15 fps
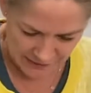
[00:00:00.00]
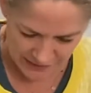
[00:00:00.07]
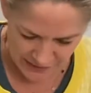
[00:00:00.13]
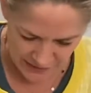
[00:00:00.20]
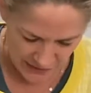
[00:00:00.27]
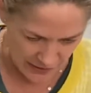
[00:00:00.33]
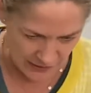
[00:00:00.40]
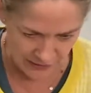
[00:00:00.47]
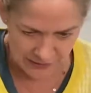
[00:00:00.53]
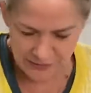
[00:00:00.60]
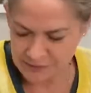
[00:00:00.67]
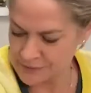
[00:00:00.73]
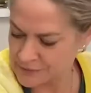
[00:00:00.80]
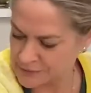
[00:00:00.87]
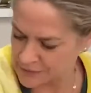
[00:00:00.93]
Go.
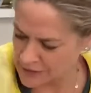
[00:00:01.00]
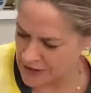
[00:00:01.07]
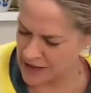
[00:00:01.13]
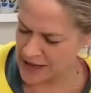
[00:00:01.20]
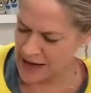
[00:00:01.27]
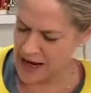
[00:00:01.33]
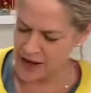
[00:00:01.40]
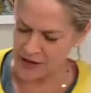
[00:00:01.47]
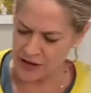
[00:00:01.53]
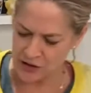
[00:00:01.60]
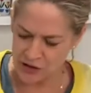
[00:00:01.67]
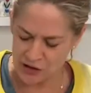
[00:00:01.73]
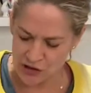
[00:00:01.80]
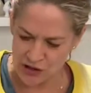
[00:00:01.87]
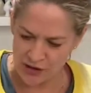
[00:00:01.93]
And then
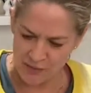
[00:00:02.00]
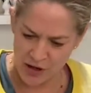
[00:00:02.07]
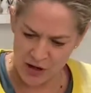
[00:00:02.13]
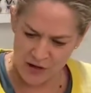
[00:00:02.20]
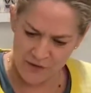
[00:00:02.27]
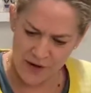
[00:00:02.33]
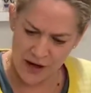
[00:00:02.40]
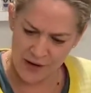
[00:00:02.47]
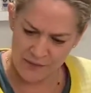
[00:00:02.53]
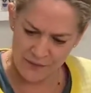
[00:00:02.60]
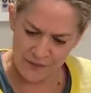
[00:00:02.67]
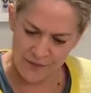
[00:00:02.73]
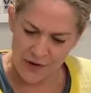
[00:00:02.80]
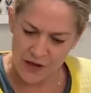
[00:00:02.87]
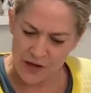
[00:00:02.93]
turn them over.
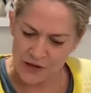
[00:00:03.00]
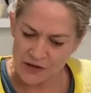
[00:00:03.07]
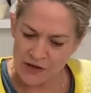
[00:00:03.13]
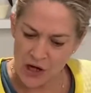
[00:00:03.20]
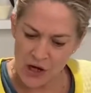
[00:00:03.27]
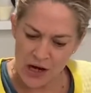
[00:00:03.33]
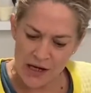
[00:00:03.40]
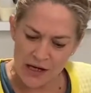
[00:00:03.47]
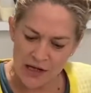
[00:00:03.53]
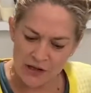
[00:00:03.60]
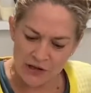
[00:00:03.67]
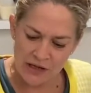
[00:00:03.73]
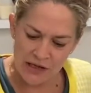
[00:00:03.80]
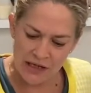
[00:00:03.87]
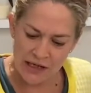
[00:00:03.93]
So
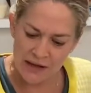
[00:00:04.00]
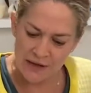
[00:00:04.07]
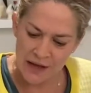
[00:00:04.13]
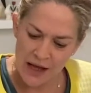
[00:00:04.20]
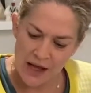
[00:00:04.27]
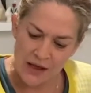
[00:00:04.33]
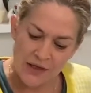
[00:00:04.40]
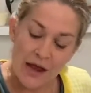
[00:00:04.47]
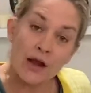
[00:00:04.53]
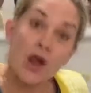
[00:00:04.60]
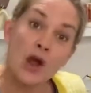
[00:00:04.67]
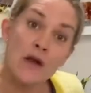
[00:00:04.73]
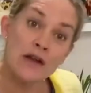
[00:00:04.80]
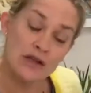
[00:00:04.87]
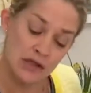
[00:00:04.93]
literally, they're
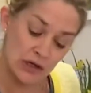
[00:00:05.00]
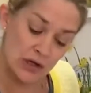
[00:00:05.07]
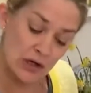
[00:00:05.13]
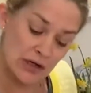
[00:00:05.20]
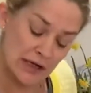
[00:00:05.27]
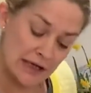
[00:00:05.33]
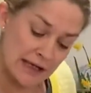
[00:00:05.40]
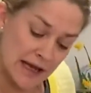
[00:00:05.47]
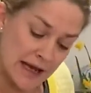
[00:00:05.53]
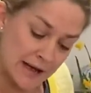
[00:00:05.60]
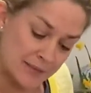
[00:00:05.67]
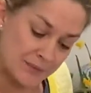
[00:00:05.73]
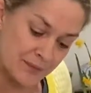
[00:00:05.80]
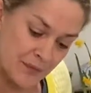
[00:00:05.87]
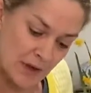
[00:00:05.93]
going to cook again.
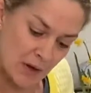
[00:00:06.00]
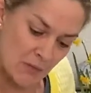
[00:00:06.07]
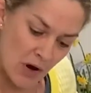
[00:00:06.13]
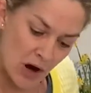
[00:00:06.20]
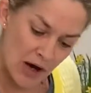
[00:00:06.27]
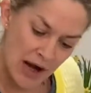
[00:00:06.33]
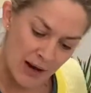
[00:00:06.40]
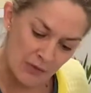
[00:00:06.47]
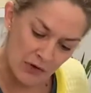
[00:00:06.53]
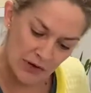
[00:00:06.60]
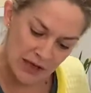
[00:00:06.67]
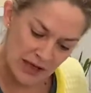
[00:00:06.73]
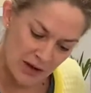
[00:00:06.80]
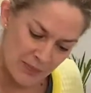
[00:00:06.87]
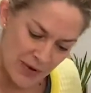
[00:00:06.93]
Mark, come look
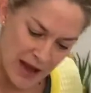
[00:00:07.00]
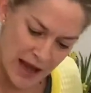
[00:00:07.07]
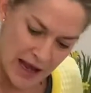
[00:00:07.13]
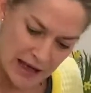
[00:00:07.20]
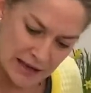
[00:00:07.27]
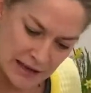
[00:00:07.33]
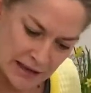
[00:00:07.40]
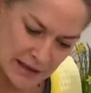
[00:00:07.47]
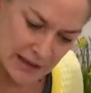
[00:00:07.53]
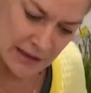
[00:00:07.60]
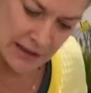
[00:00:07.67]
in the pan here.